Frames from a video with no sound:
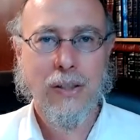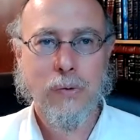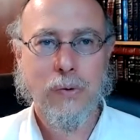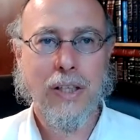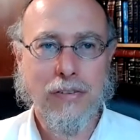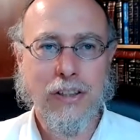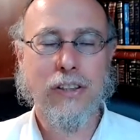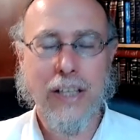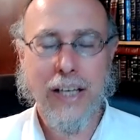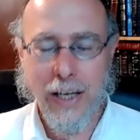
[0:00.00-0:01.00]
Whatever
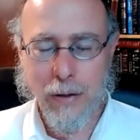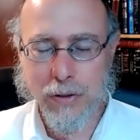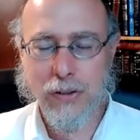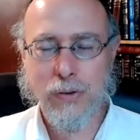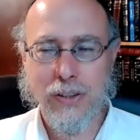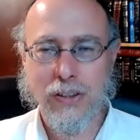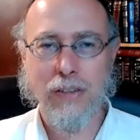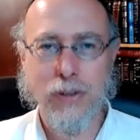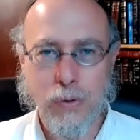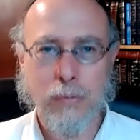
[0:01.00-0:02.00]
you're able to
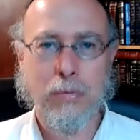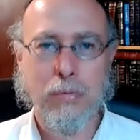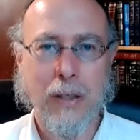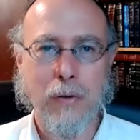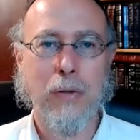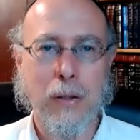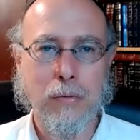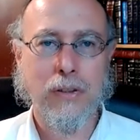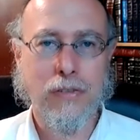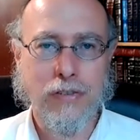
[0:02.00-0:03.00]
resolve, you will probably be
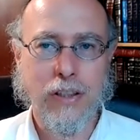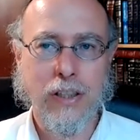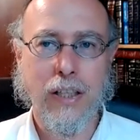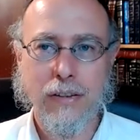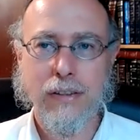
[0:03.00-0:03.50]
able to forget.